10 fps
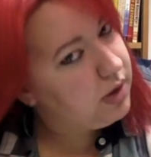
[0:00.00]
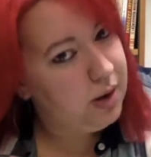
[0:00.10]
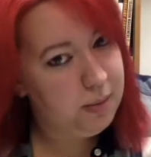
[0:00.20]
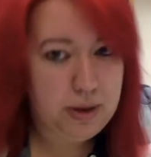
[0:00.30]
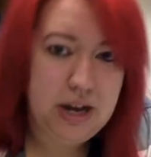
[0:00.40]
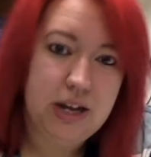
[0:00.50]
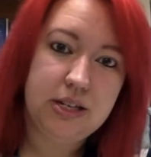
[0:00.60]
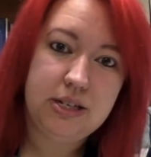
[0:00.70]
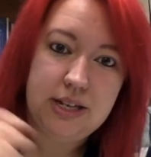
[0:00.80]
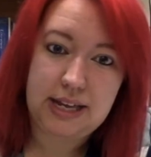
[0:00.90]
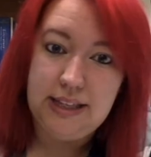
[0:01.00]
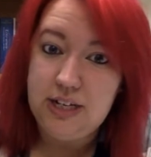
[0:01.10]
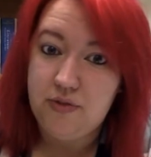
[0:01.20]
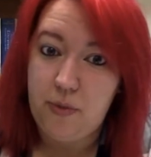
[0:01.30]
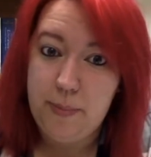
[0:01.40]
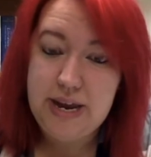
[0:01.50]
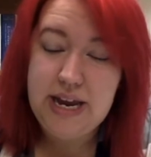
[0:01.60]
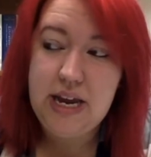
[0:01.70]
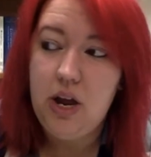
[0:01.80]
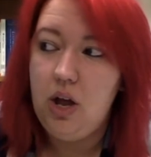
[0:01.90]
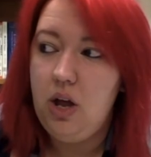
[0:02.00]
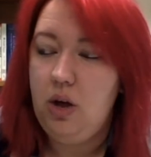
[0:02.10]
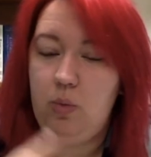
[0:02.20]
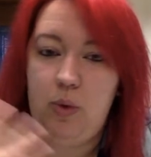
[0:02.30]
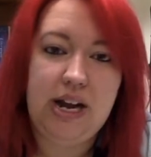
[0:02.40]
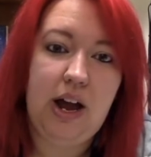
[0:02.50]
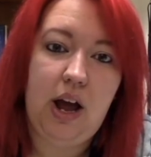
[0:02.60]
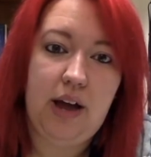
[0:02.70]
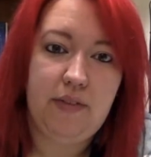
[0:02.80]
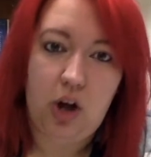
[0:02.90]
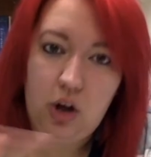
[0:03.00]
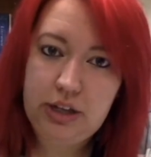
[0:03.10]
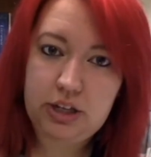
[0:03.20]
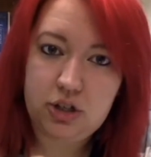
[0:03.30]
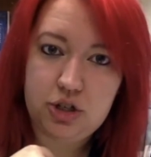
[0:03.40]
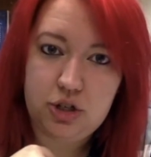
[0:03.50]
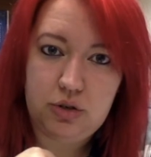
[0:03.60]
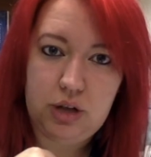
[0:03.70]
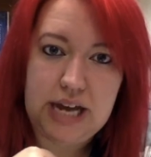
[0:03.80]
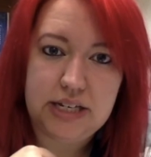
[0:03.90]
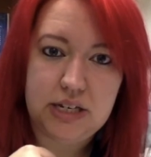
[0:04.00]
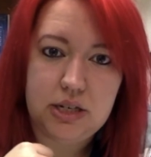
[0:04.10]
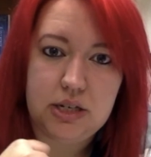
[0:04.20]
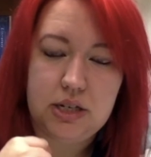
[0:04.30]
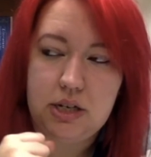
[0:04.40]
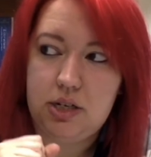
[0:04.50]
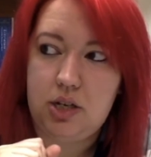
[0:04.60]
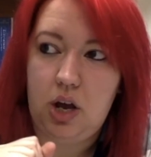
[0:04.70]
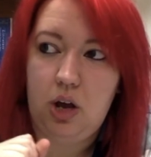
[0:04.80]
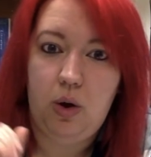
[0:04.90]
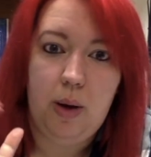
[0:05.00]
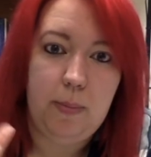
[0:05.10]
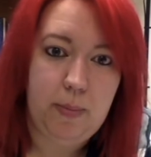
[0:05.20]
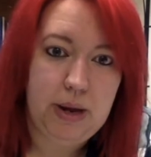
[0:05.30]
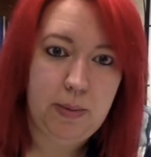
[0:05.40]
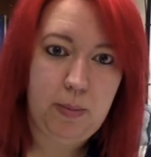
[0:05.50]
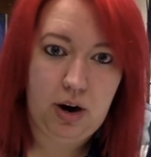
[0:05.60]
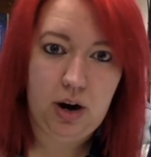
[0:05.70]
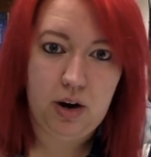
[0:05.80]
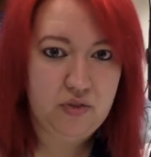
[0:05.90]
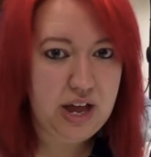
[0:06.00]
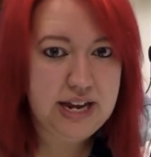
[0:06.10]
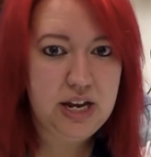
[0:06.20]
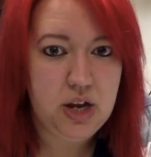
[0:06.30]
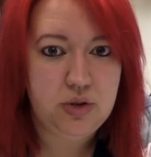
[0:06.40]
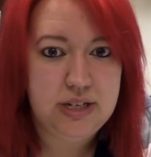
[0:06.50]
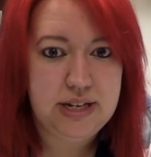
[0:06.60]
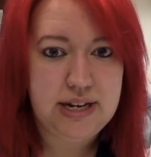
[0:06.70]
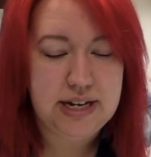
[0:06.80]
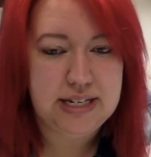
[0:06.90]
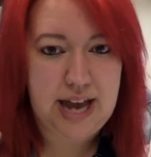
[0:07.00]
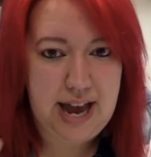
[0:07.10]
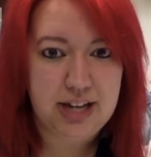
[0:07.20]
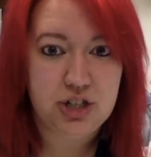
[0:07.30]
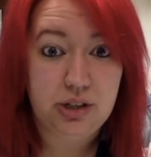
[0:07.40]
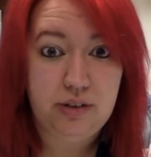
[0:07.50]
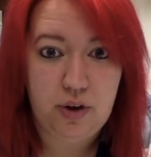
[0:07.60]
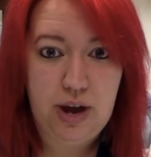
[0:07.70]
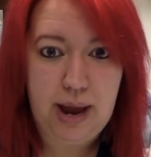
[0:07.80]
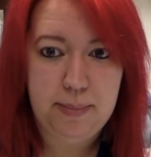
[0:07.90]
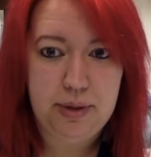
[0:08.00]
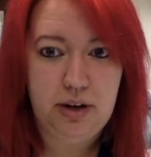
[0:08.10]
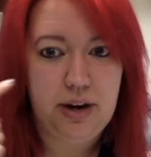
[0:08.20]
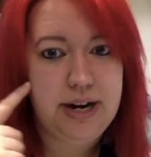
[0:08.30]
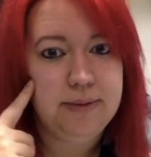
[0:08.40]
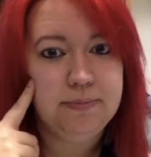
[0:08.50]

because, at least for me, right now I have all English 2 classes, so a big part of that EOC is actually vocabulary.